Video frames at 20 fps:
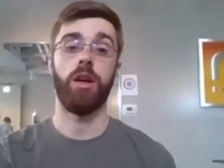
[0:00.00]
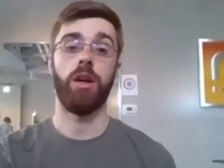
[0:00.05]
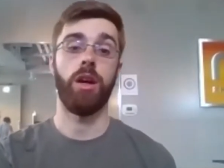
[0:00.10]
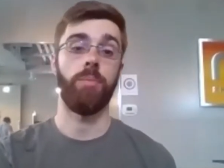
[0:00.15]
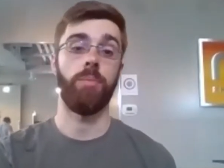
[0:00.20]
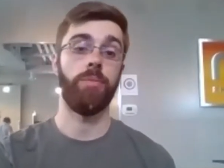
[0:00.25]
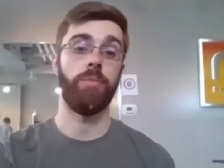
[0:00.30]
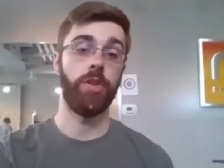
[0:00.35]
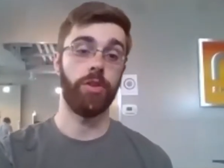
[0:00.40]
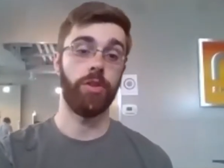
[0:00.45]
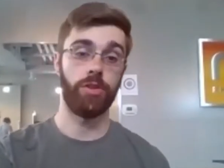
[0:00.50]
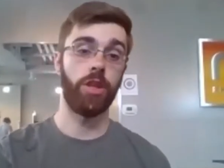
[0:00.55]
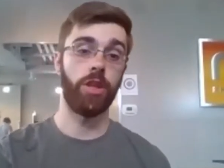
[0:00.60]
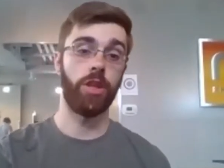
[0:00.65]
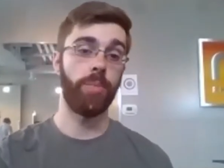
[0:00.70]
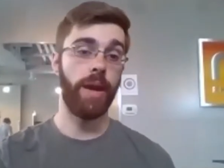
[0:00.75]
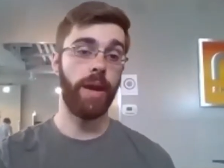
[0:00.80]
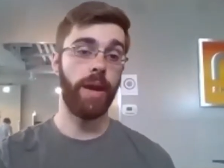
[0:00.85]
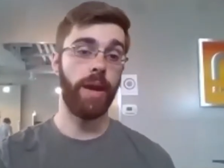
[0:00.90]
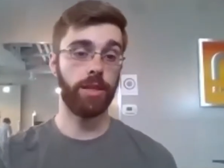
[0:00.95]
there's another
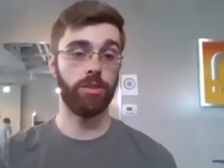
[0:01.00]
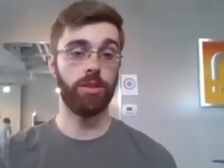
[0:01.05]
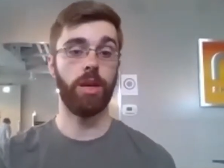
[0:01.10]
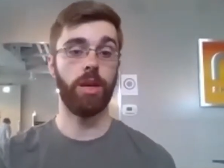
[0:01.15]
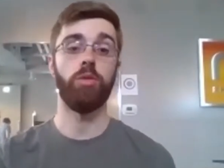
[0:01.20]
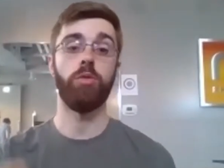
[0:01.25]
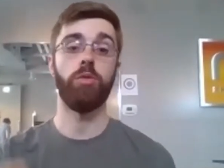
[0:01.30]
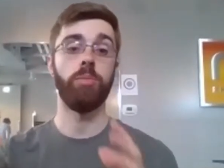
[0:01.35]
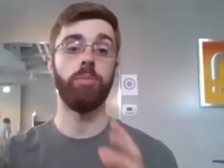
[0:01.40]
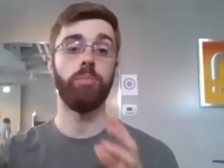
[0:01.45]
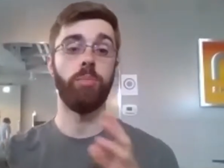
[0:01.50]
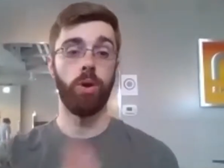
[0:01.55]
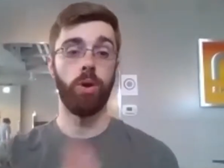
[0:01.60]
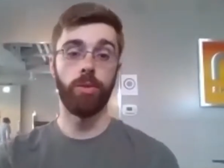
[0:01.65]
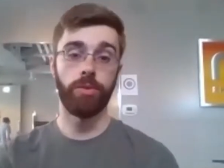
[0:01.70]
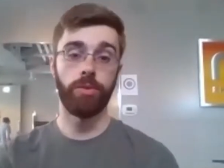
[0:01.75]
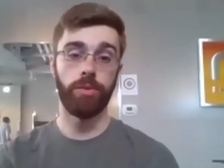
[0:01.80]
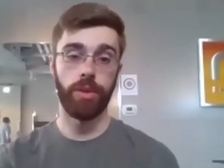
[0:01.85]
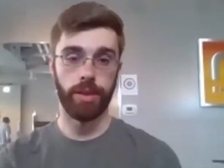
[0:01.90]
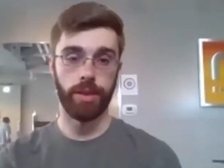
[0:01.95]
package that will be both
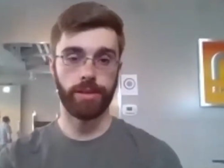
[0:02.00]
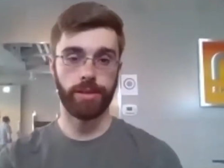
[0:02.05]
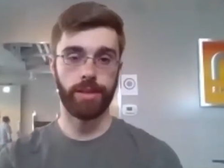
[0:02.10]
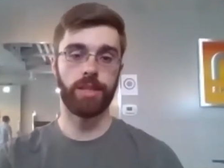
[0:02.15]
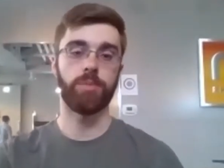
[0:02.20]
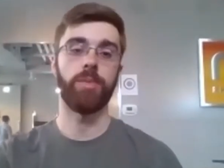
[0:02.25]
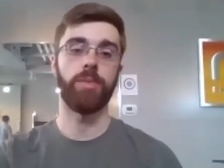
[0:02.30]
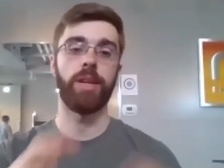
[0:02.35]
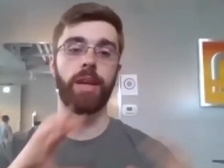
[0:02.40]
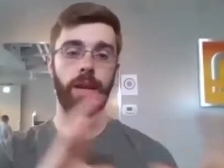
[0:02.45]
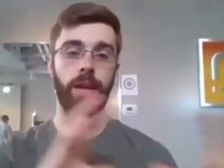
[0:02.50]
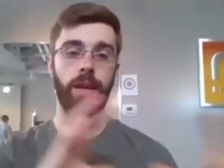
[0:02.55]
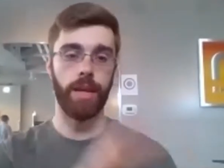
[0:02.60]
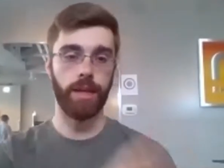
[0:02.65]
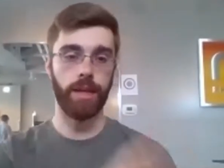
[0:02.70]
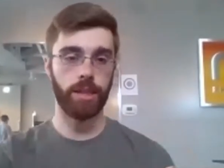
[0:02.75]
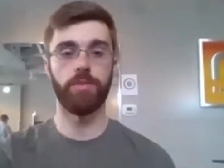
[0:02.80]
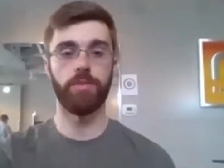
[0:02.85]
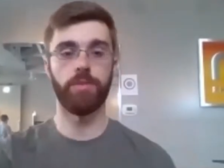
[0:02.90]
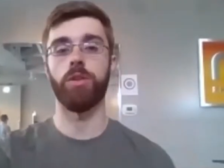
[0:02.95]
the assessment and
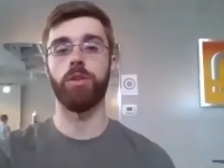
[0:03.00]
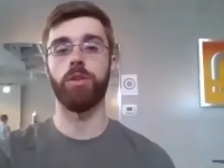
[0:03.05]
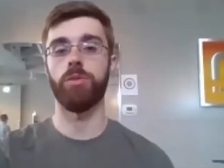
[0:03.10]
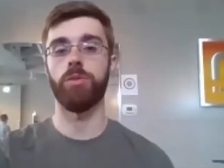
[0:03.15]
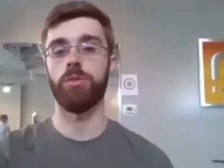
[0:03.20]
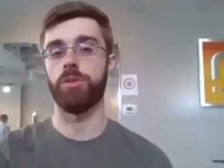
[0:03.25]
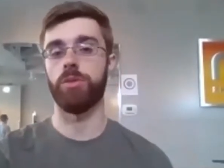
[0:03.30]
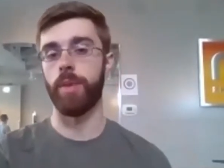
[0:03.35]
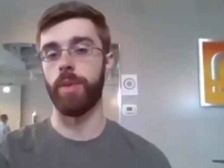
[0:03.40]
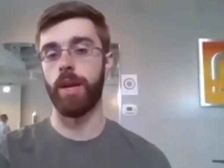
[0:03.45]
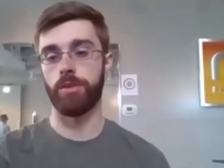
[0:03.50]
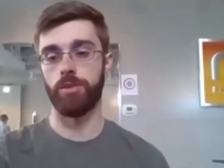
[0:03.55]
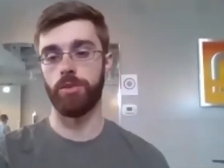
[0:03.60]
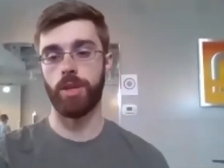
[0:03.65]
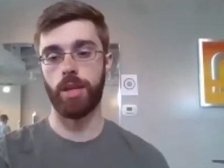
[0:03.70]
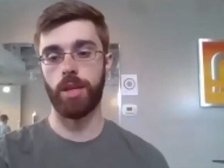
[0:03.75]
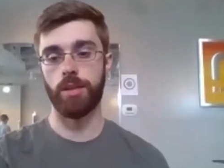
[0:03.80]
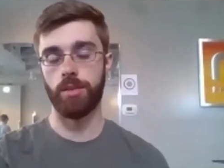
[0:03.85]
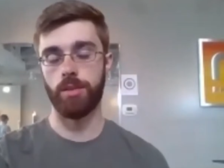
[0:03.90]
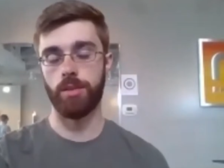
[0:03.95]
giving you some
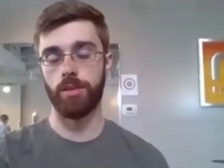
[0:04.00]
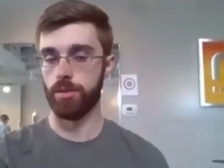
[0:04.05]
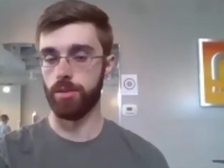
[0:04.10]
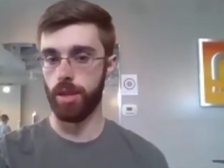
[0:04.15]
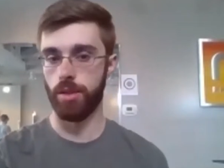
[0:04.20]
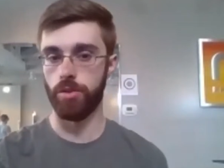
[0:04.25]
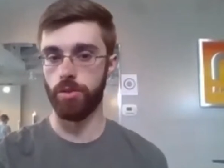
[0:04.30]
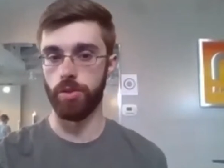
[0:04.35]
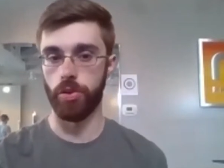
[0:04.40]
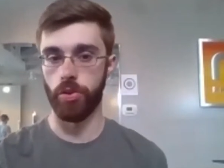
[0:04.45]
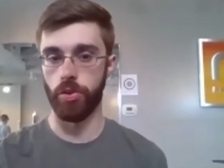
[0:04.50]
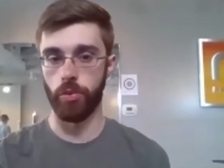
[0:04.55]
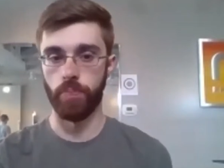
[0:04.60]
exercises that you can do.